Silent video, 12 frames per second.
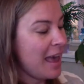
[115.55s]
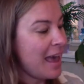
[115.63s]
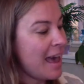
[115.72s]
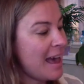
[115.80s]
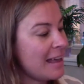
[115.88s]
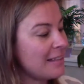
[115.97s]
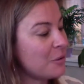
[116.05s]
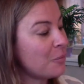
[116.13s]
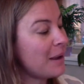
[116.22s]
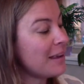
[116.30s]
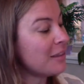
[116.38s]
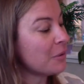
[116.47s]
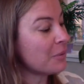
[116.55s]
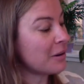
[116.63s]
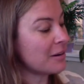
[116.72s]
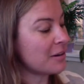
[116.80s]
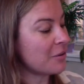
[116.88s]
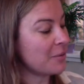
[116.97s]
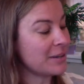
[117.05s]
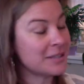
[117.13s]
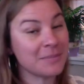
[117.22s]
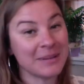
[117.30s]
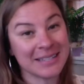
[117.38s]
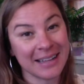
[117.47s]
And the way that we're going
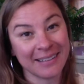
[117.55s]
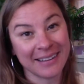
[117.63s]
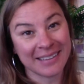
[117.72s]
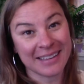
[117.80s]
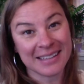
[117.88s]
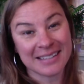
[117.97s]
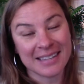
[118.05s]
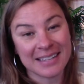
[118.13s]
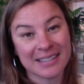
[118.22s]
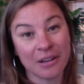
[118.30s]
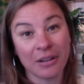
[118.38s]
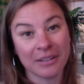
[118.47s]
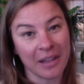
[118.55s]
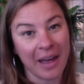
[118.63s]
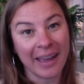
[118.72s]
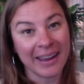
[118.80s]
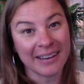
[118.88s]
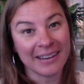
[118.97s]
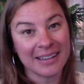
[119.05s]
to be selling these is online.